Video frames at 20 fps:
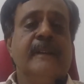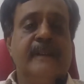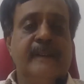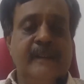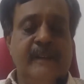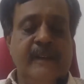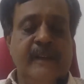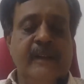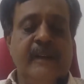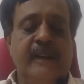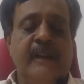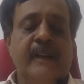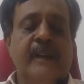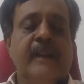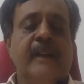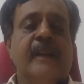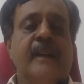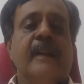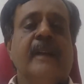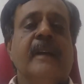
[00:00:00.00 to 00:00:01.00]
then
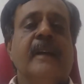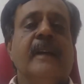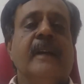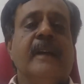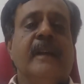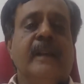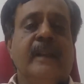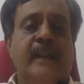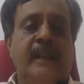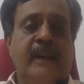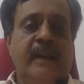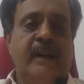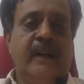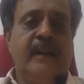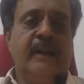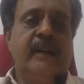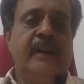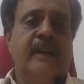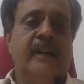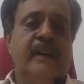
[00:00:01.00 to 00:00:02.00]
you
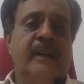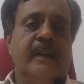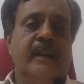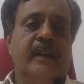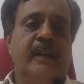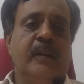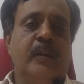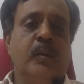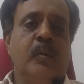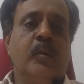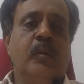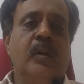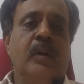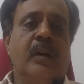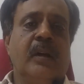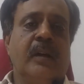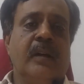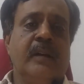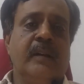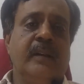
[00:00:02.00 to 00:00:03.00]

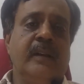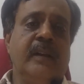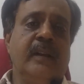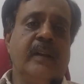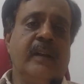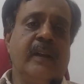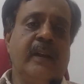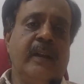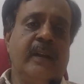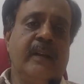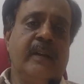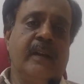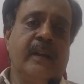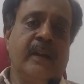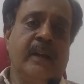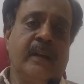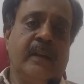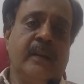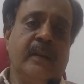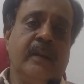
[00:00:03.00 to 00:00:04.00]
are on the right
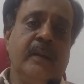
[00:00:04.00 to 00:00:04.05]
track.